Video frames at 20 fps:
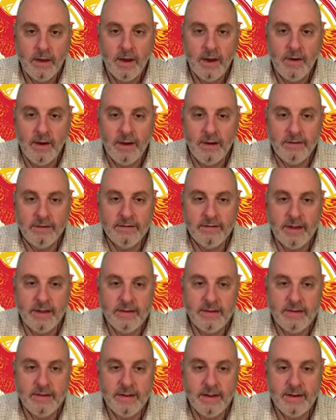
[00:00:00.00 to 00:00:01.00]
All right, let's
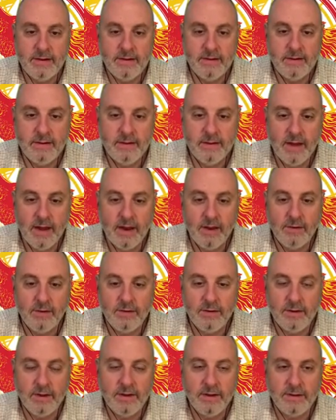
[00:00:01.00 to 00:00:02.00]
head down. I don't
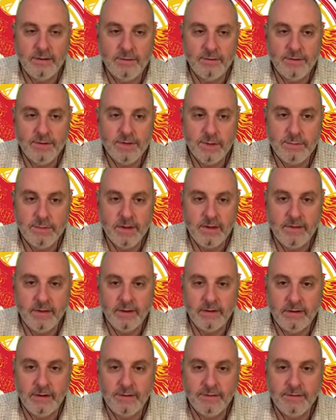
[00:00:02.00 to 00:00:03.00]
need to jump down the
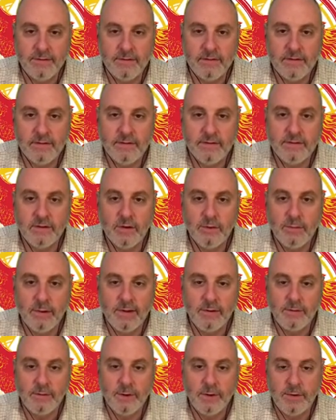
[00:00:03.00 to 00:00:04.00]
cliff. Let's go by
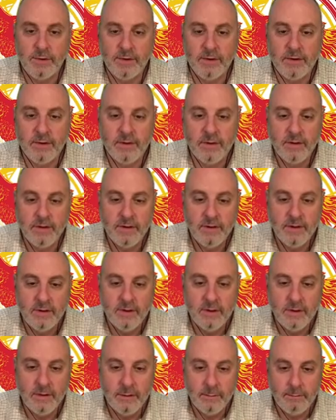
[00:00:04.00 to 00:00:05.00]
the road.
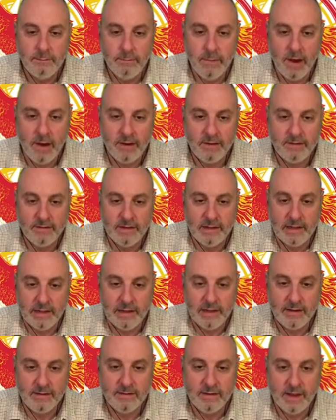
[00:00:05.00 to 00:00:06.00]
Modestly
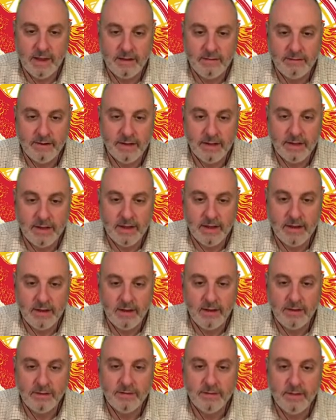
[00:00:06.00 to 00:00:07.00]
less likely to get
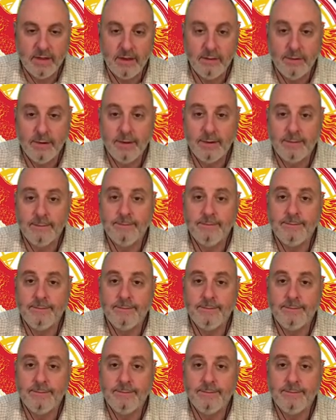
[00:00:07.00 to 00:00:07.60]
lost that way.